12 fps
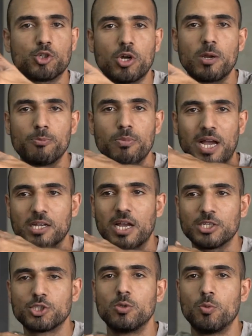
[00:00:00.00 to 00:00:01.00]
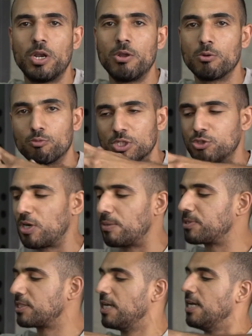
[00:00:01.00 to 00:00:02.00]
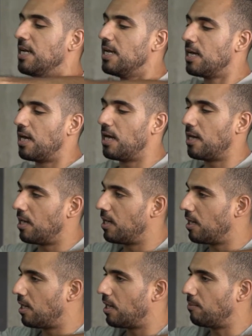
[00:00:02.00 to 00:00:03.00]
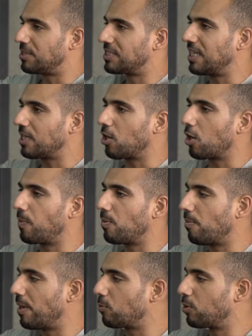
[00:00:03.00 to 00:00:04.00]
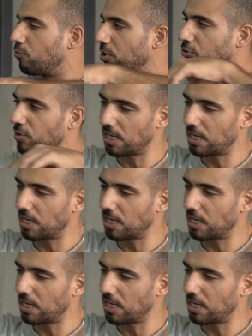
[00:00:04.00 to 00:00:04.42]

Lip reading: to try actually wearing wrist wraps. A mistake a lot of people make with wrist